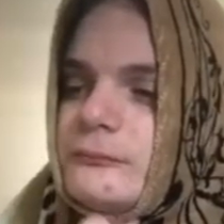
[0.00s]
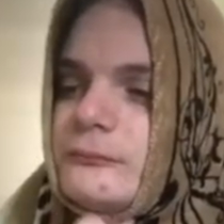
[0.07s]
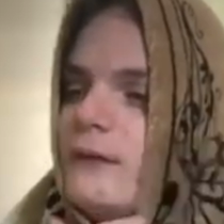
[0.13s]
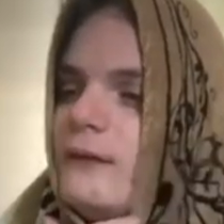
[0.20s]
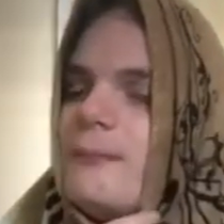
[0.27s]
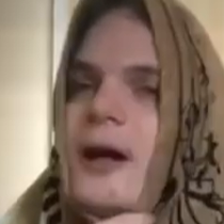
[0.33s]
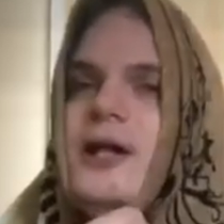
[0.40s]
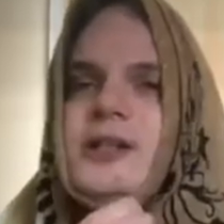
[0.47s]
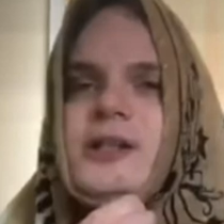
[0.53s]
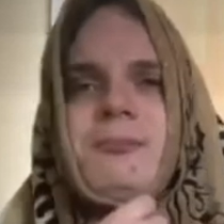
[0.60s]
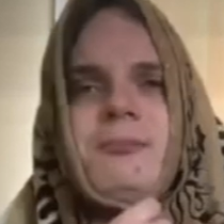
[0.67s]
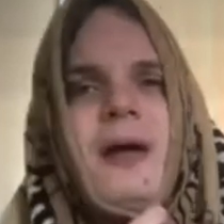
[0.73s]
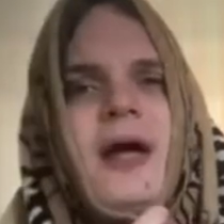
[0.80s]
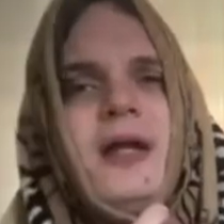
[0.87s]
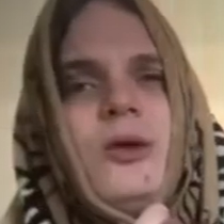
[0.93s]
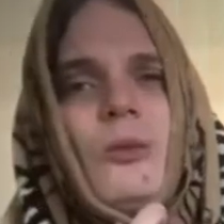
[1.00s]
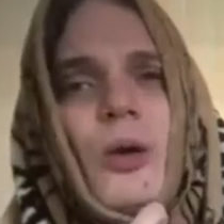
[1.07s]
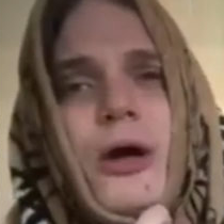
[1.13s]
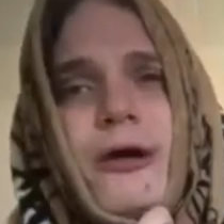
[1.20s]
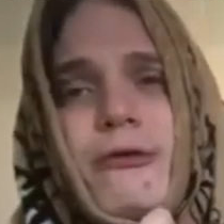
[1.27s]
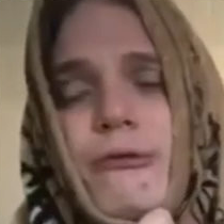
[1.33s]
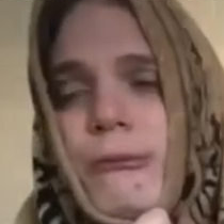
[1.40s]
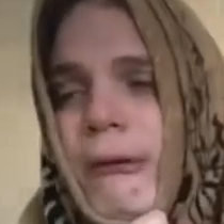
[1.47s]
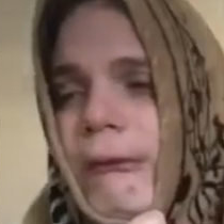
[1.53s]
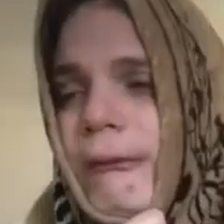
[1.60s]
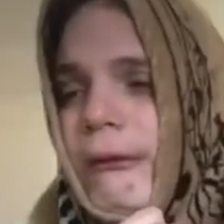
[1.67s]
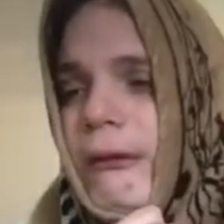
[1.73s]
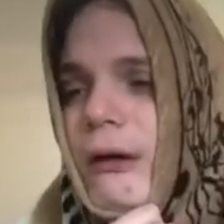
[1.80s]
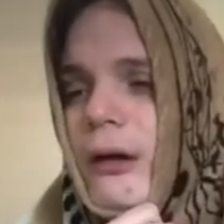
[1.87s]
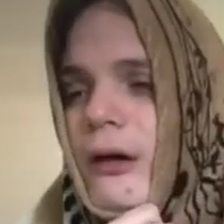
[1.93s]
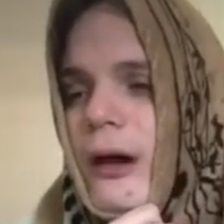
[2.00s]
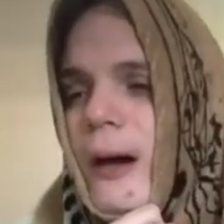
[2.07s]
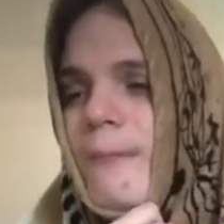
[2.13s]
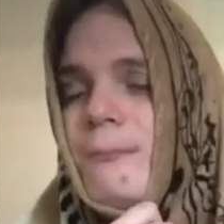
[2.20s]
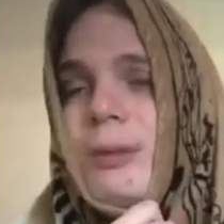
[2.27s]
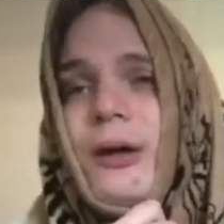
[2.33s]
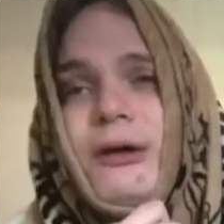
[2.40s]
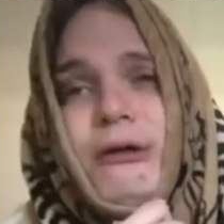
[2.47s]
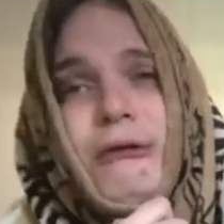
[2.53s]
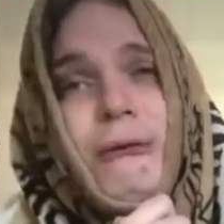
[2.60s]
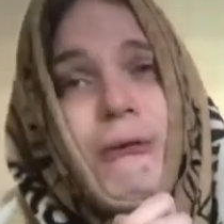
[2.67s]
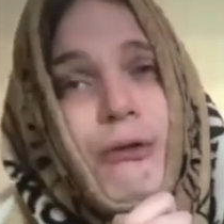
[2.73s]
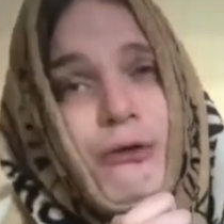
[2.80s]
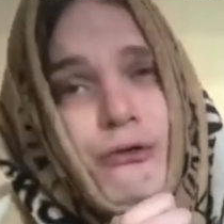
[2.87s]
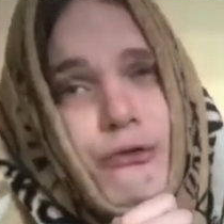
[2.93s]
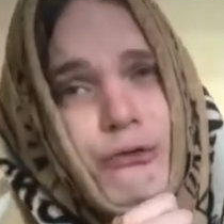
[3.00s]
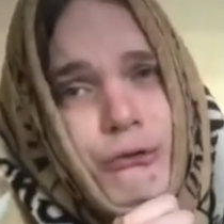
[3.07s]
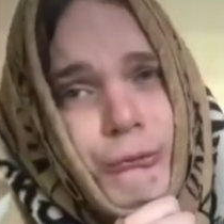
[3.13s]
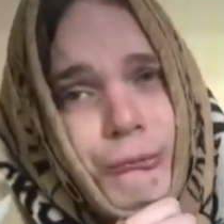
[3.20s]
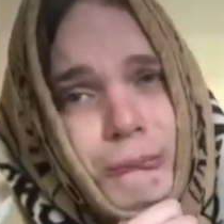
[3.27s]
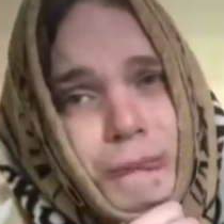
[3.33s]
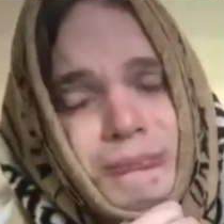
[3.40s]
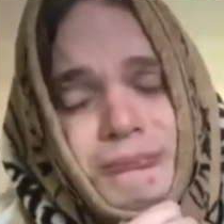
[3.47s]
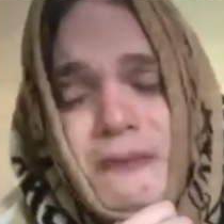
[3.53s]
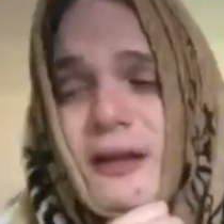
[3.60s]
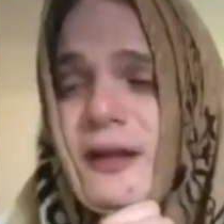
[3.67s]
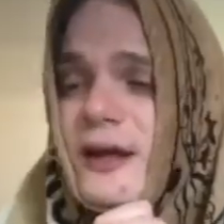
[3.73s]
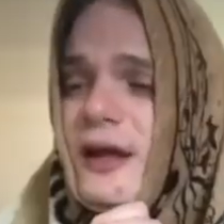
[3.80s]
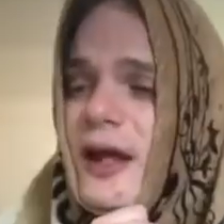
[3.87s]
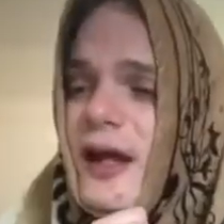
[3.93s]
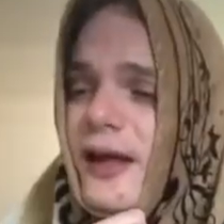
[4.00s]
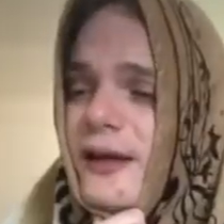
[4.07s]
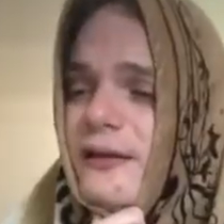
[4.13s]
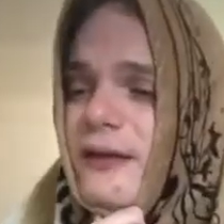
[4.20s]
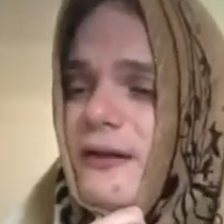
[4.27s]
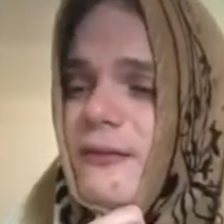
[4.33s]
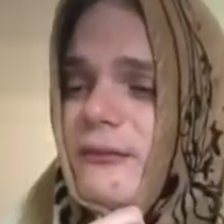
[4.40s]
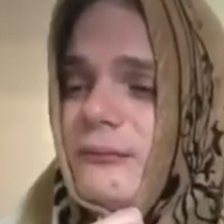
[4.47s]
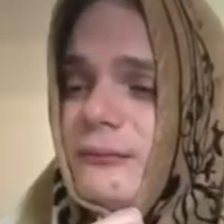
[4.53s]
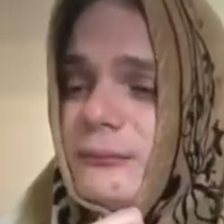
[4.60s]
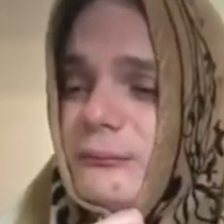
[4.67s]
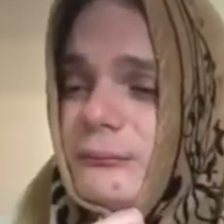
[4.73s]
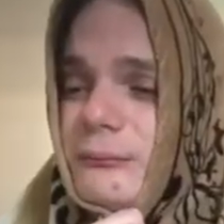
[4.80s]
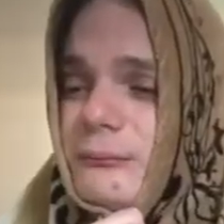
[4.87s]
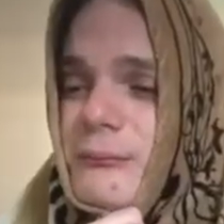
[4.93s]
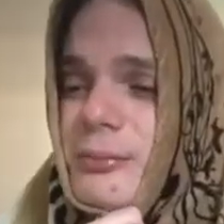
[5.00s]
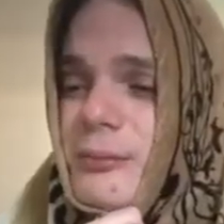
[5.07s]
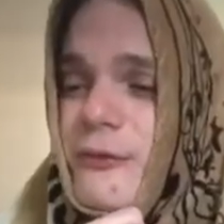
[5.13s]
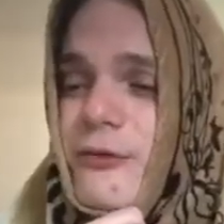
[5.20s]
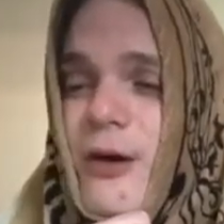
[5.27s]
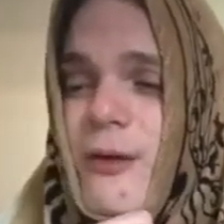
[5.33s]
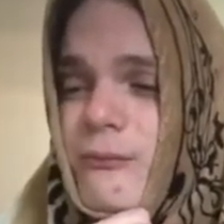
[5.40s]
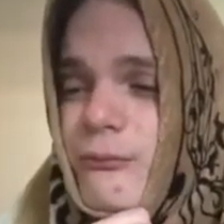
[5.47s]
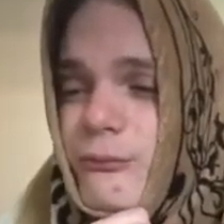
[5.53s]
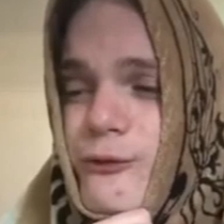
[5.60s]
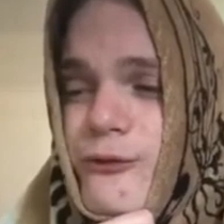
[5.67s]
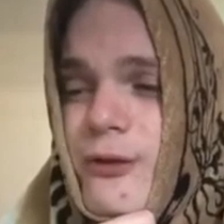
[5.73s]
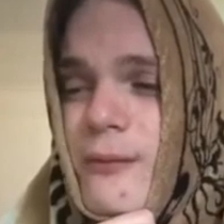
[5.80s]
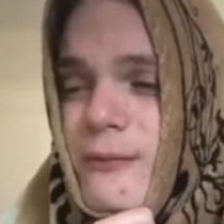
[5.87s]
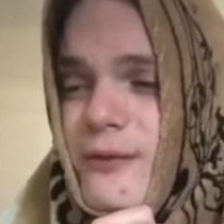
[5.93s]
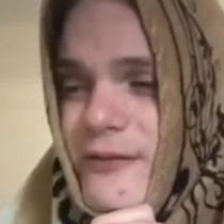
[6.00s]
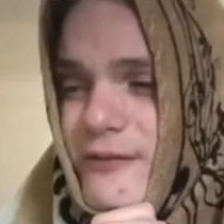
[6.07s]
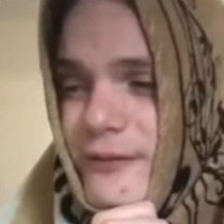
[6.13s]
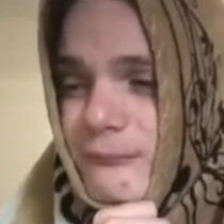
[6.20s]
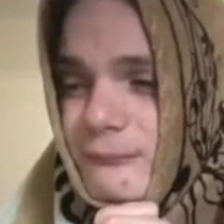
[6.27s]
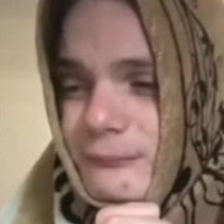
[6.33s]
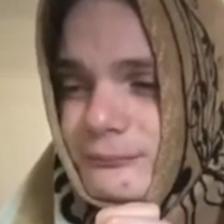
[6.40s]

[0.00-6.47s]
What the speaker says: imagine Pennywise wearing a bunny costume, and for some reason,